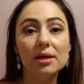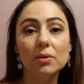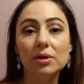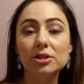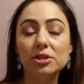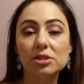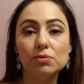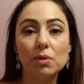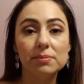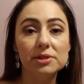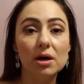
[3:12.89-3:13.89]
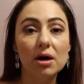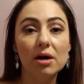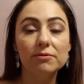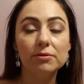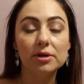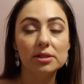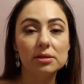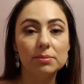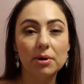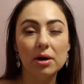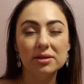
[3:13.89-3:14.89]
or it just rubs off, or it's the
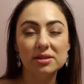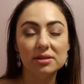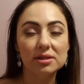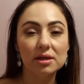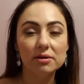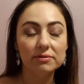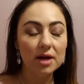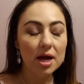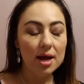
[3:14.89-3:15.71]
product itself.